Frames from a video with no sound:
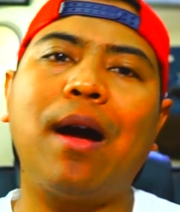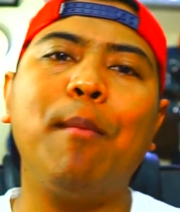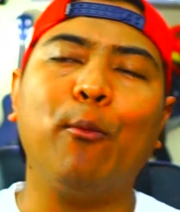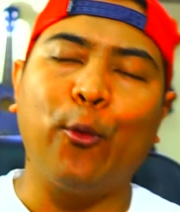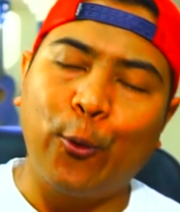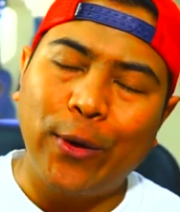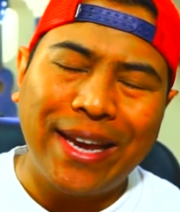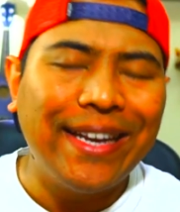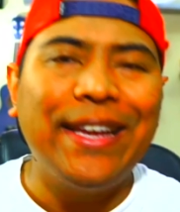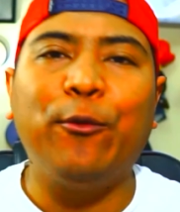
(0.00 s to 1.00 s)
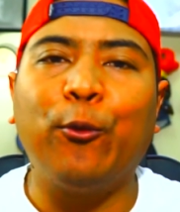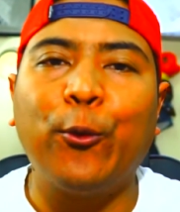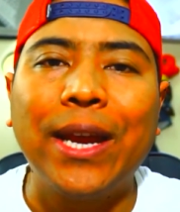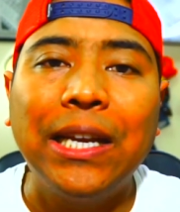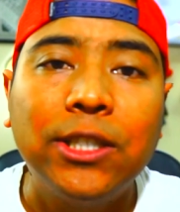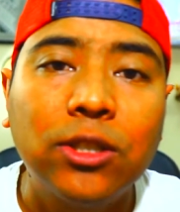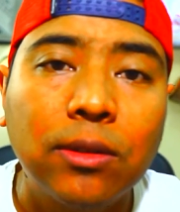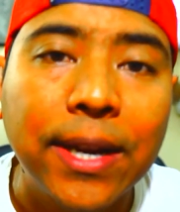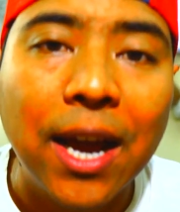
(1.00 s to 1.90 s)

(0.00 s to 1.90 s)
I'm really, really sorry.